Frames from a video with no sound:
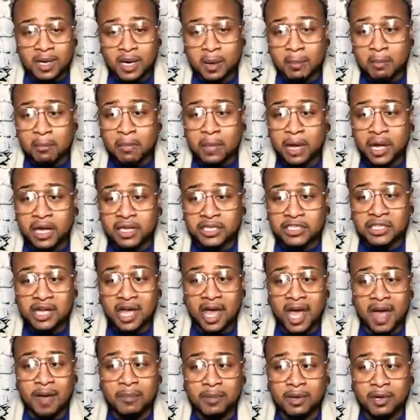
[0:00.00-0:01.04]
in a much
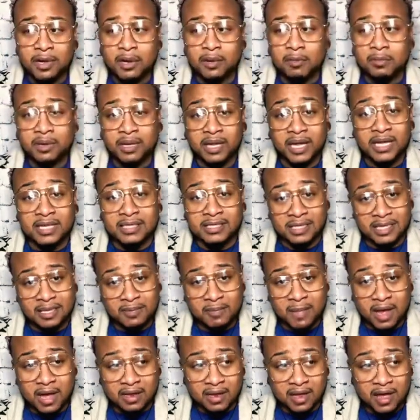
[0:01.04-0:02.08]
happier place in
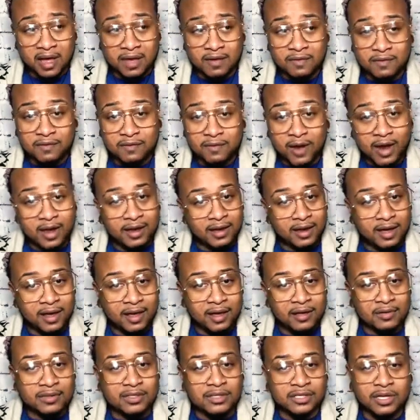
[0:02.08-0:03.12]
my life right
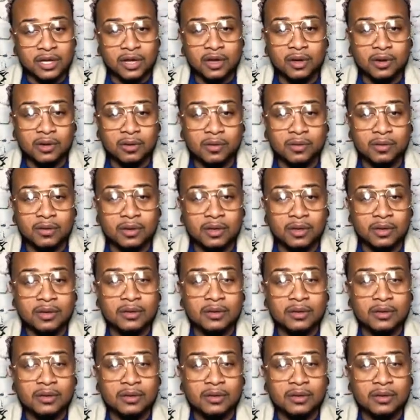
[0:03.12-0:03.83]
now, so,